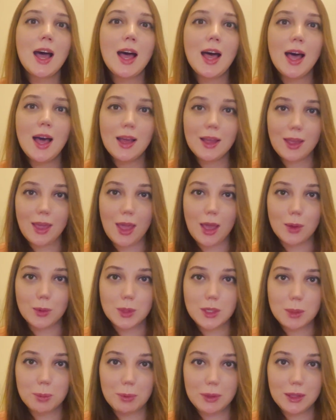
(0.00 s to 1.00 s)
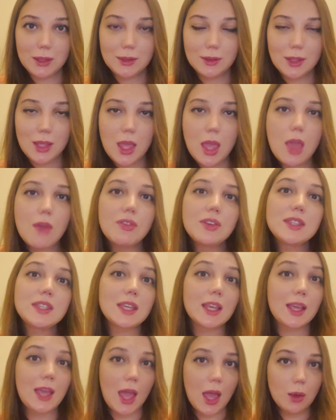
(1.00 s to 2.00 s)
uncountable. If it's
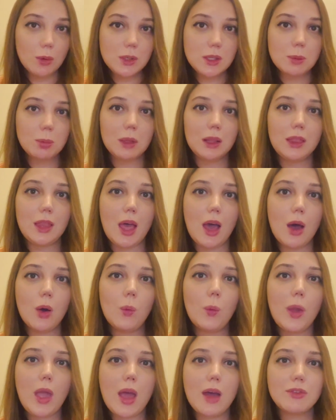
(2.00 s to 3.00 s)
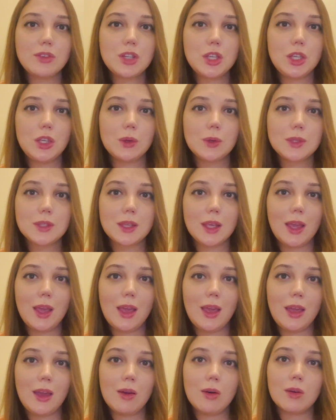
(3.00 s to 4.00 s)
a countable noun, we have to use
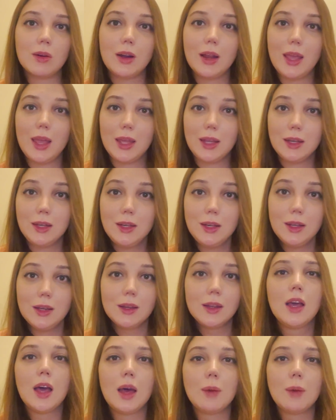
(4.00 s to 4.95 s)
a or an.